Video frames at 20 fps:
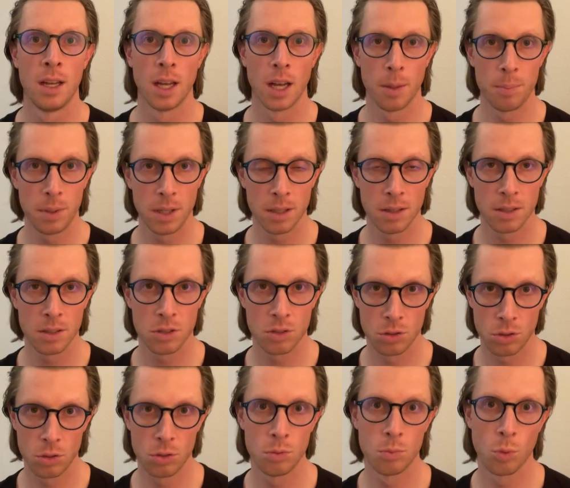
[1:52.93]
appealing
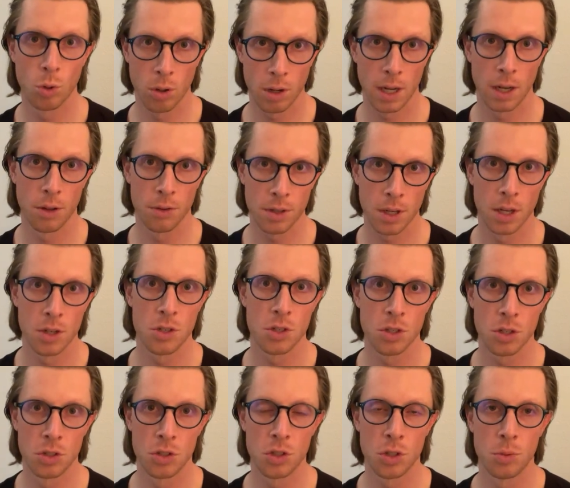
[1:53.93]
to more health-conscious
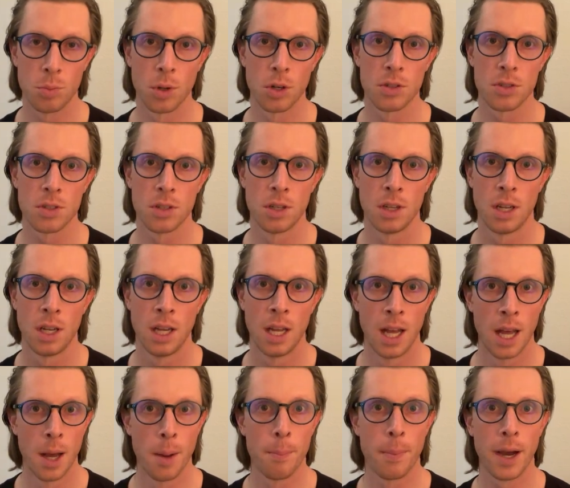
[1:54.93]
consumers.
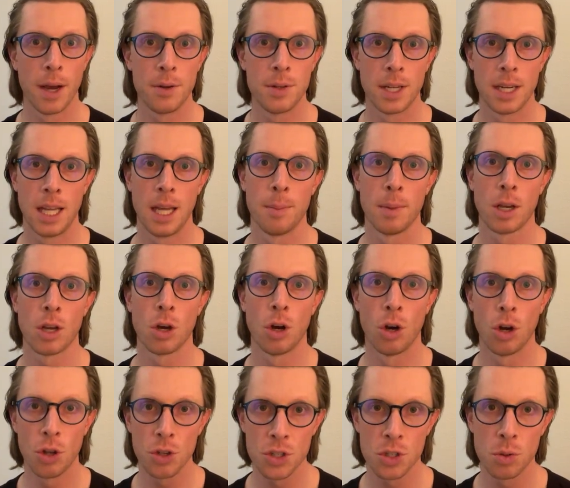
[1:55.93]
Biodynamic
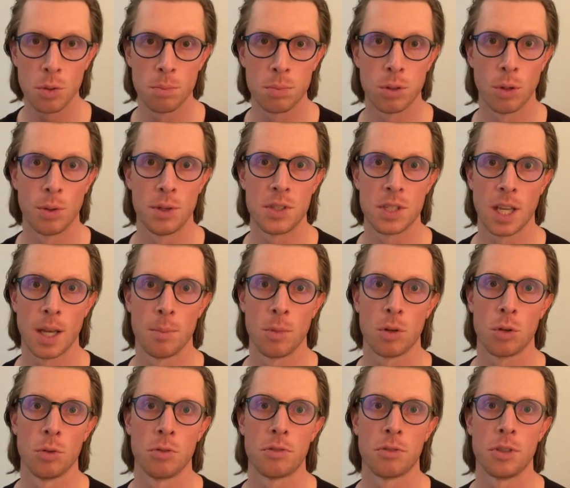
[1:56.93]
also employs
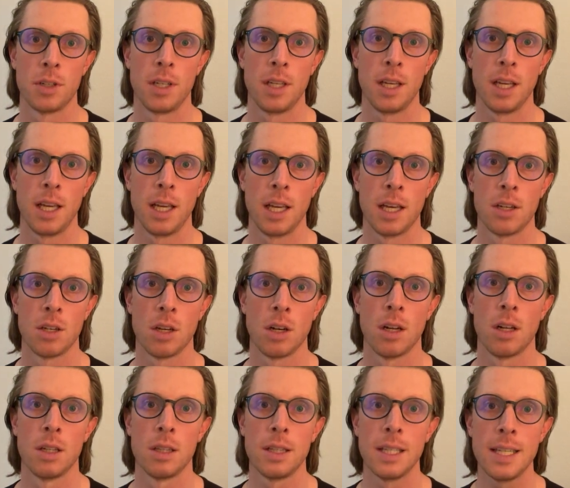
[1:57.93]
chemical-free and
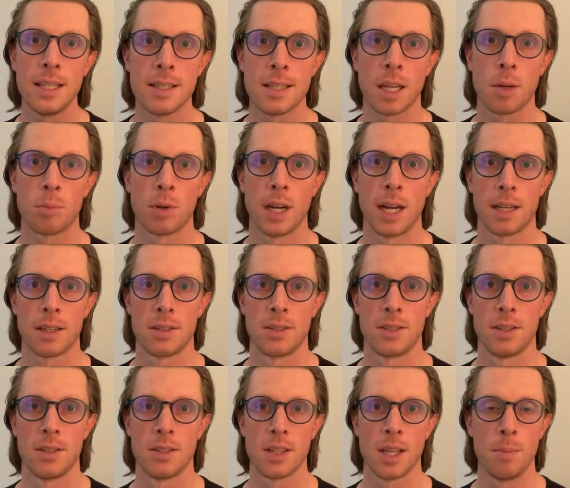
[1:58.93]
holistic
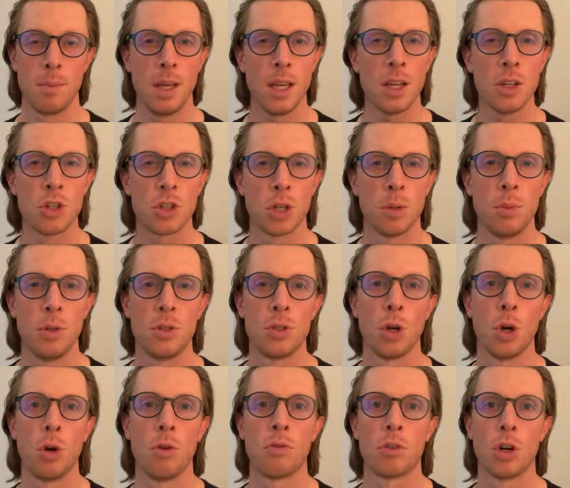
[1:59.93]
practices that may contribute to
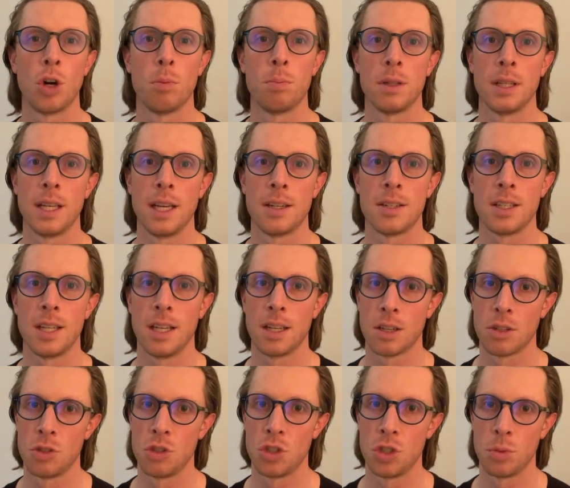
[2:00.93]
overall plant and
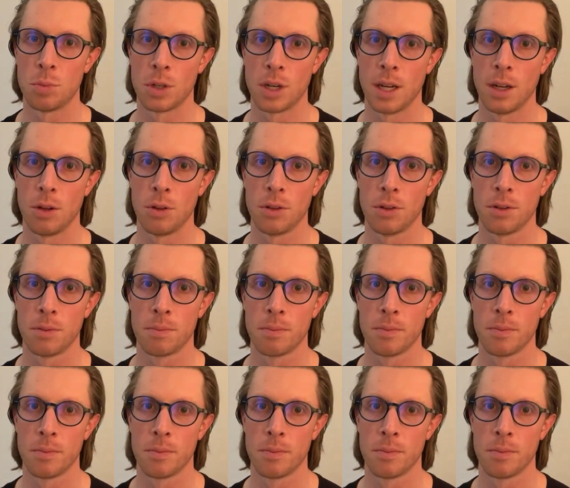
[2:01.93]
consumer health.